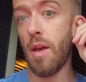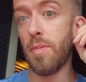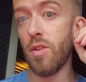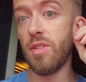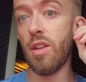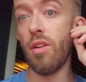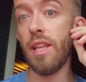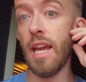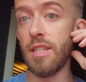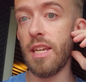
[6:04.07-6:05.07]
episodes that are
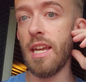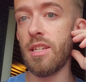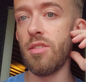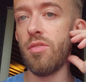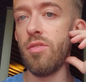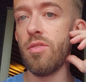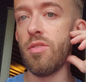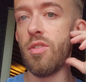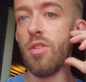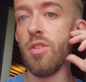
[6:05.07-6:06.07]
like educational,
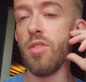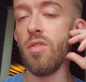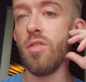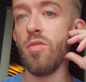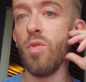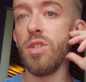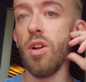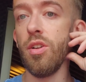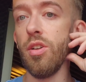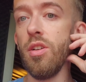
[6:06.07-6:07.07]
which
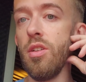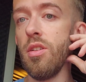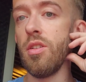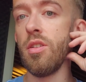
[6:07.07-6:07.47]
are good.